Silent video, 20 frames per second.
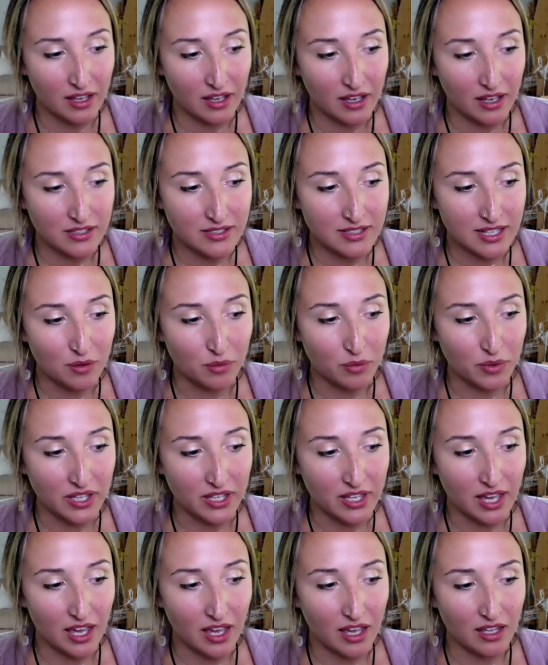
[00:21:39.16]
is that we
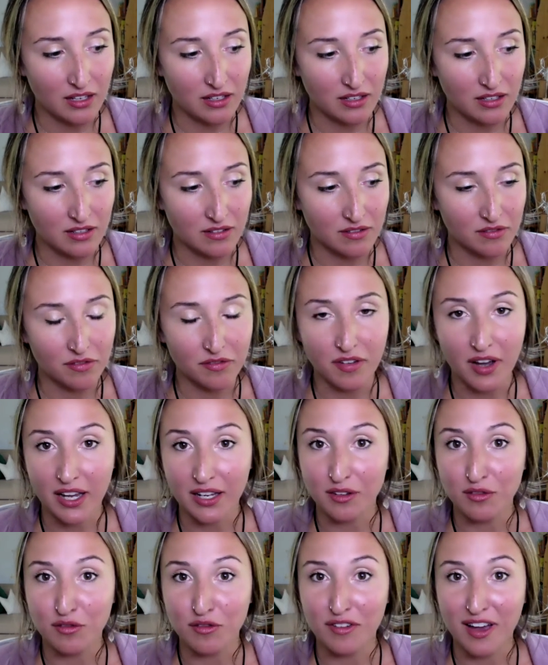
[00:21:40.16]
can
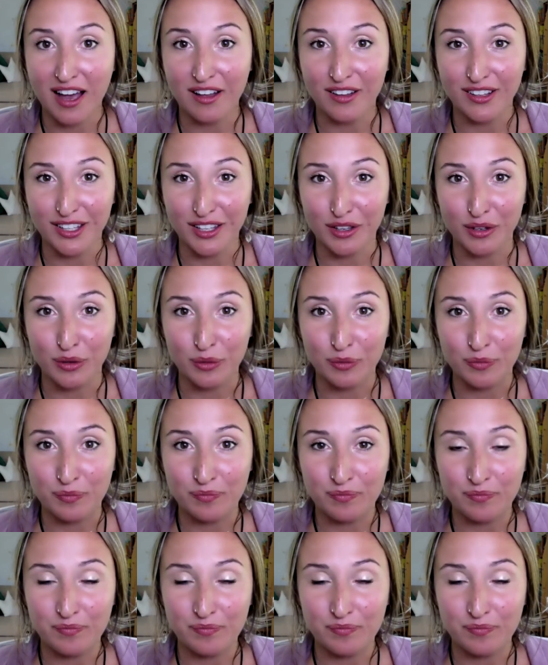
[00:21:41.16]
find value